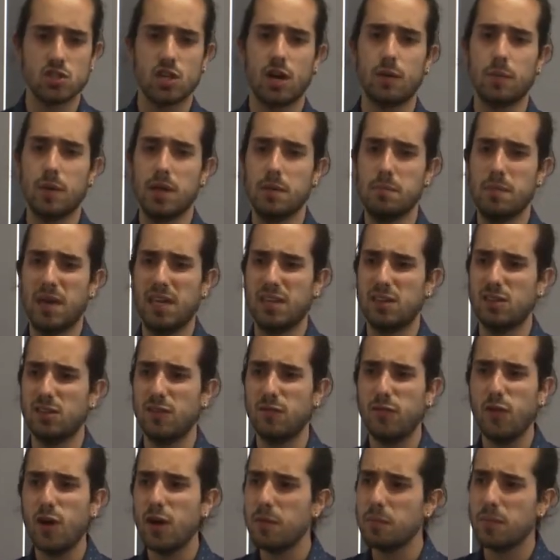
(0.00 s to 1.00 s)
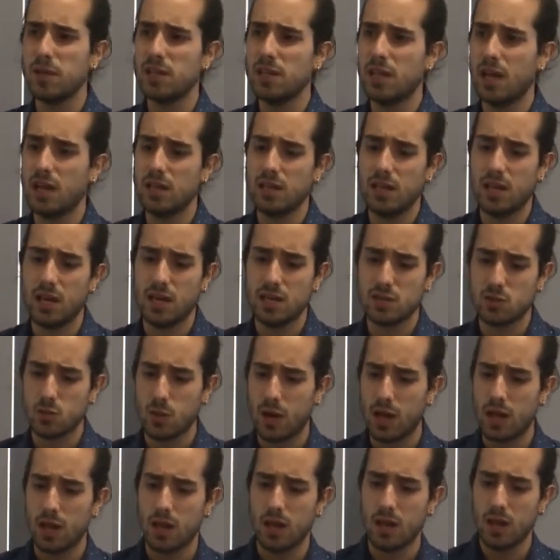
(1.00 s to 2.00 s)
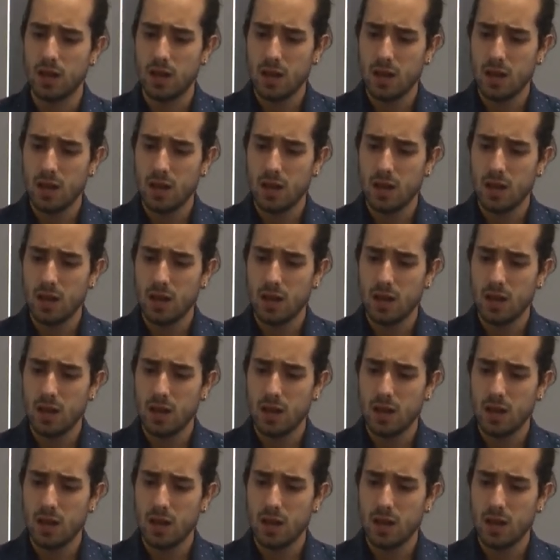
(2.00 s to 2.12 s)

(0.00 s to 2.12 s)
are being made in the firm, but the idea is, well,